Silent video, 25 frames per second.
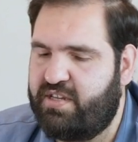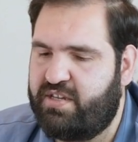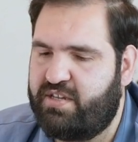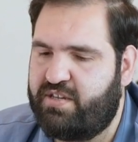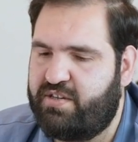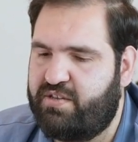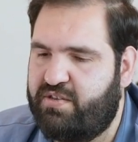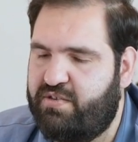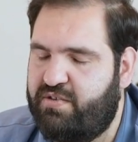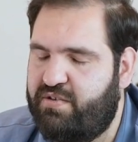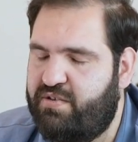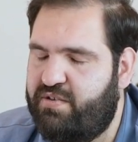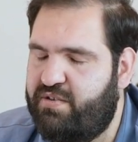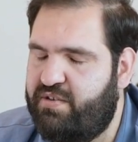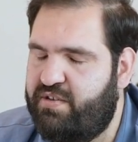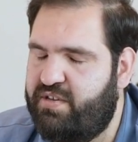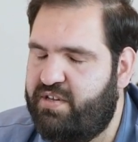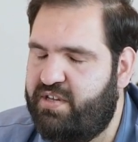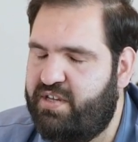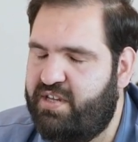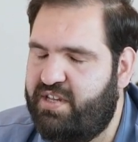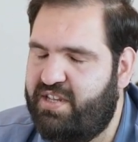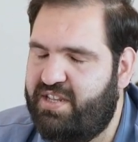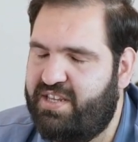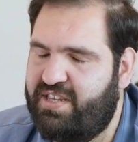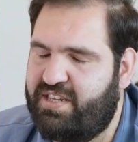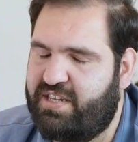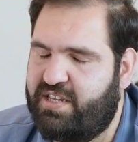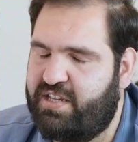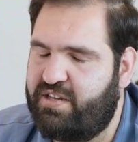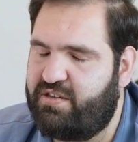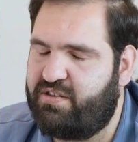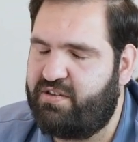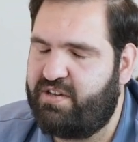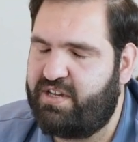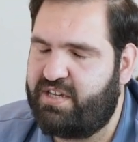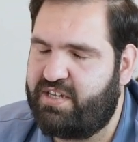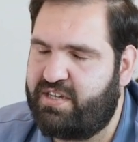so in this
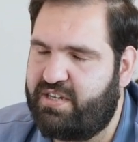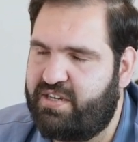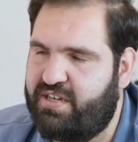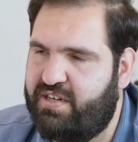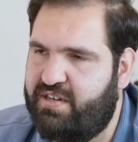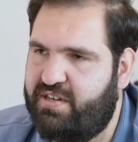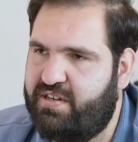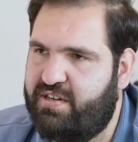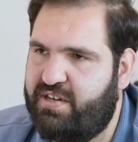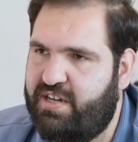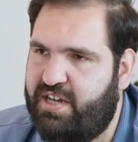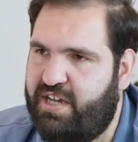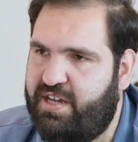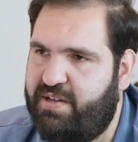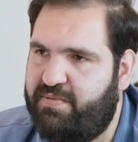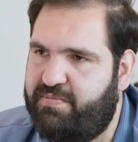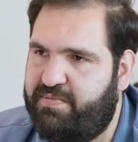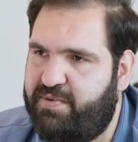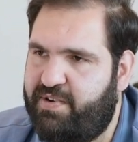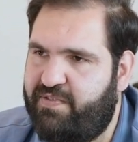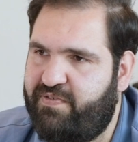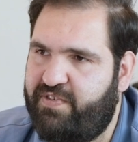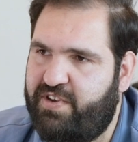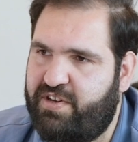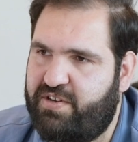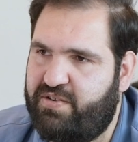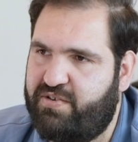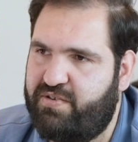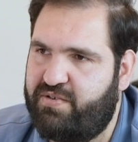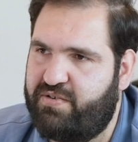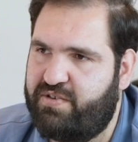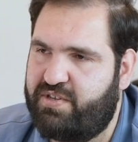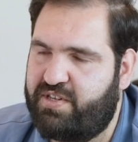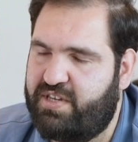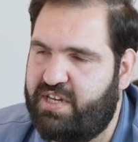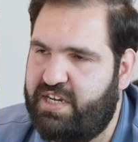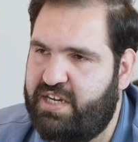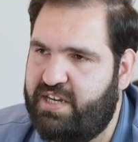case, I prefer to
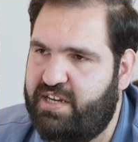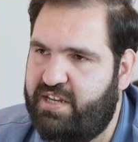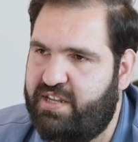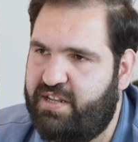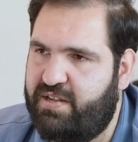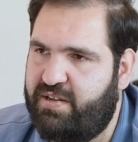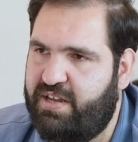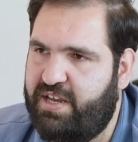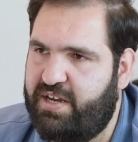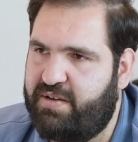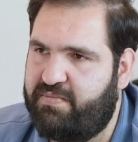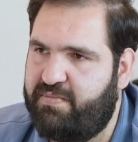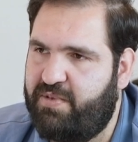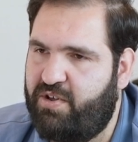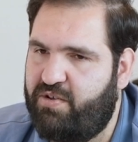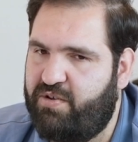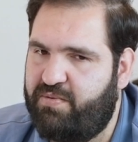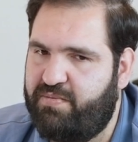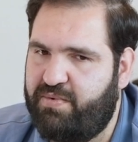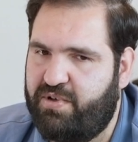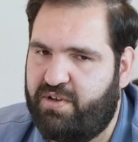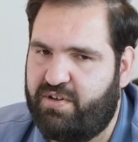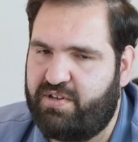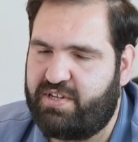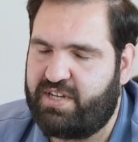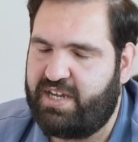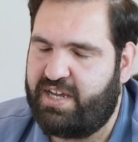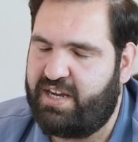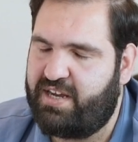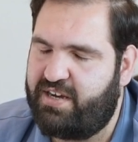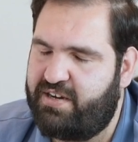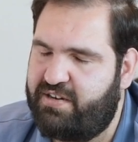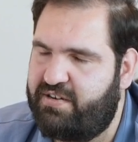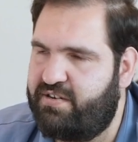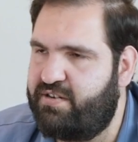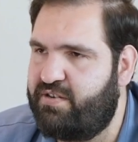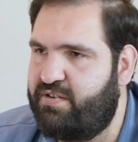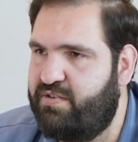study at my home because I
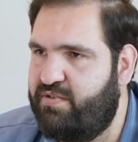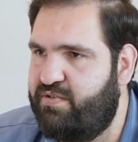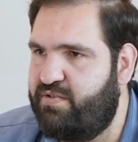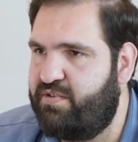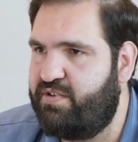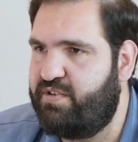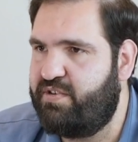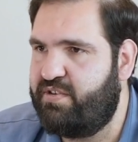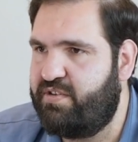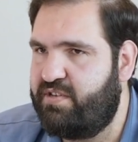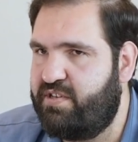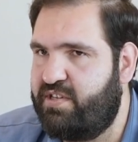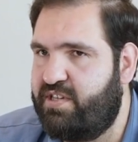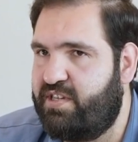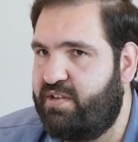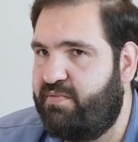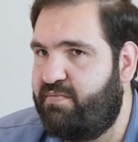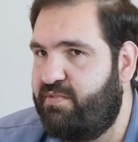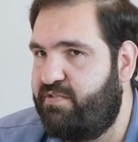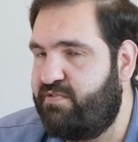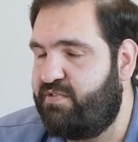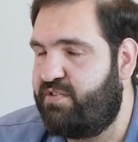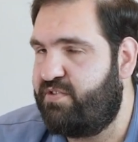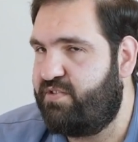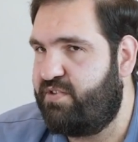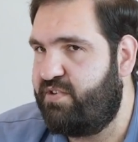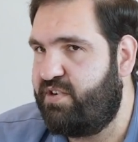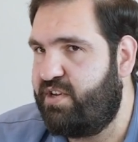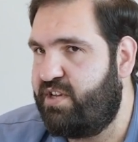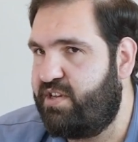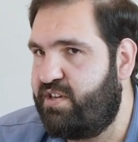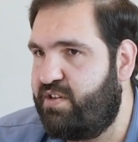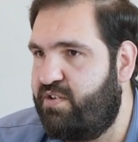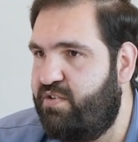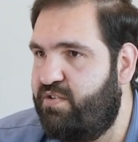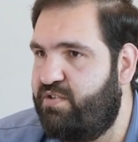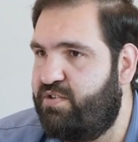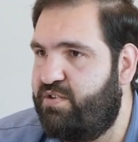learn good. Some of the
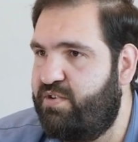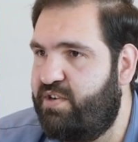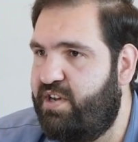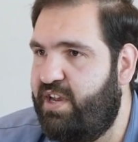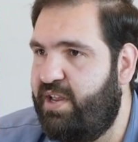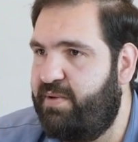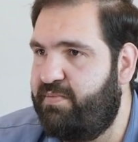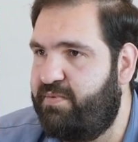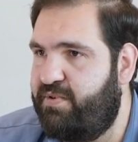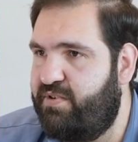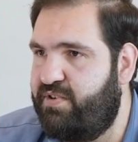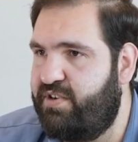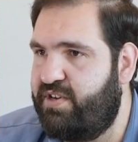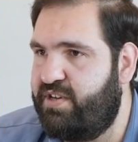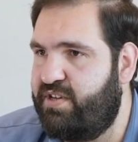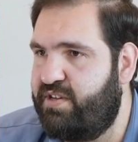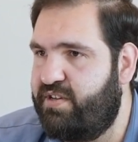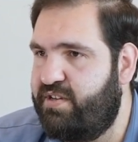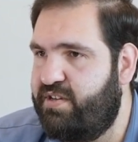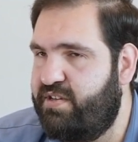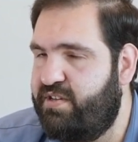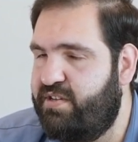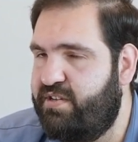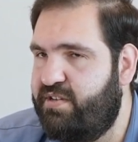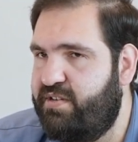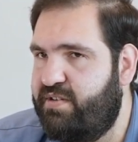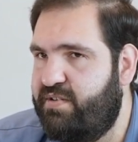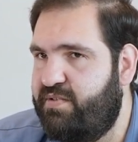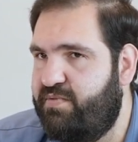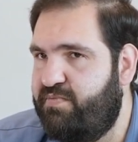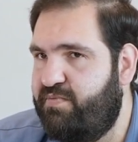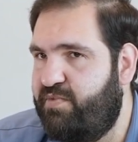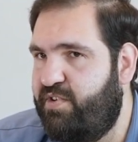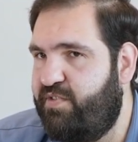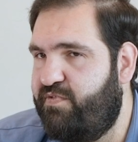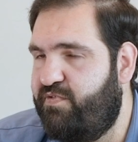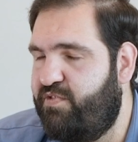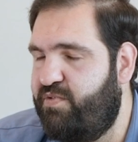students go to the library,
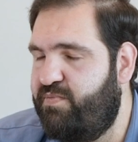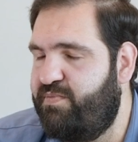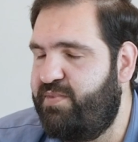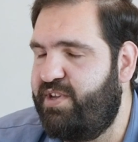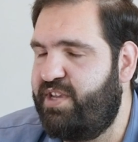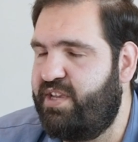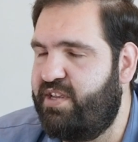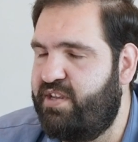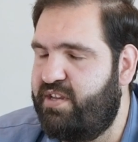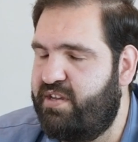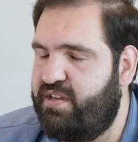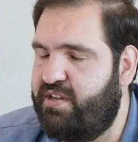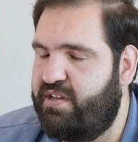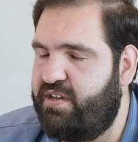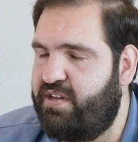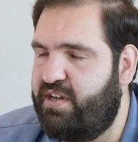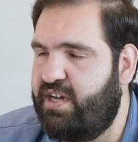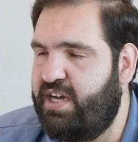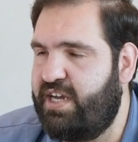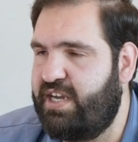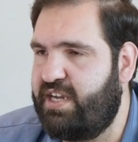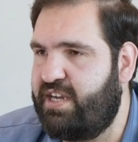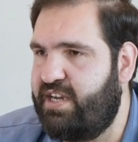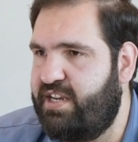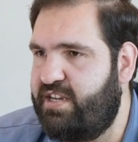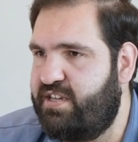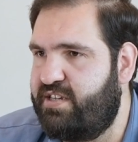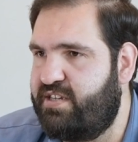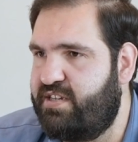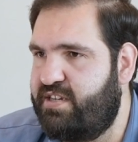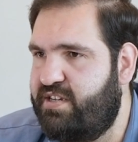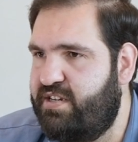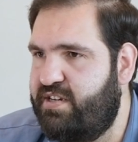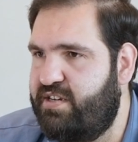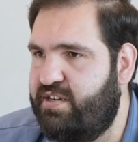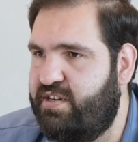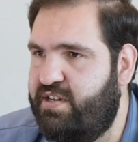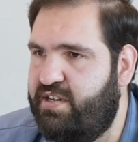but for me, I can
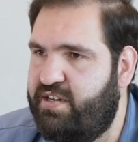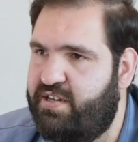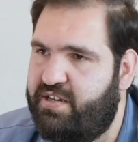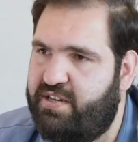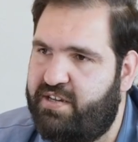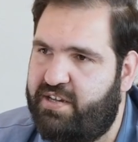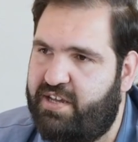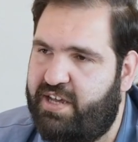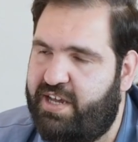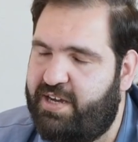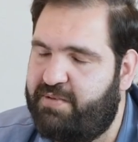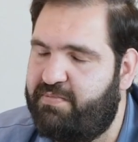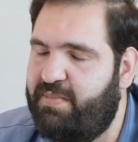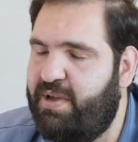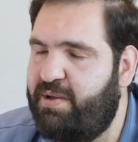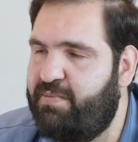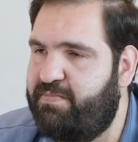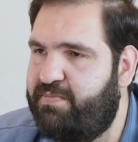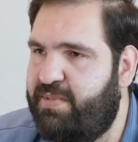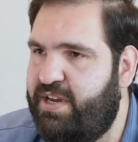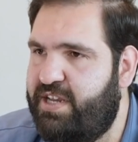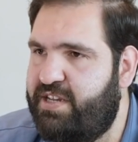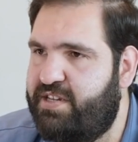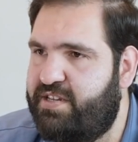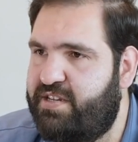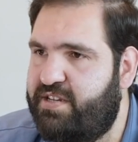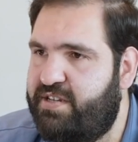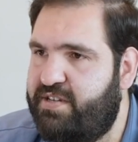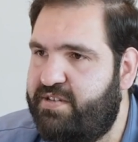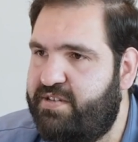study at my place.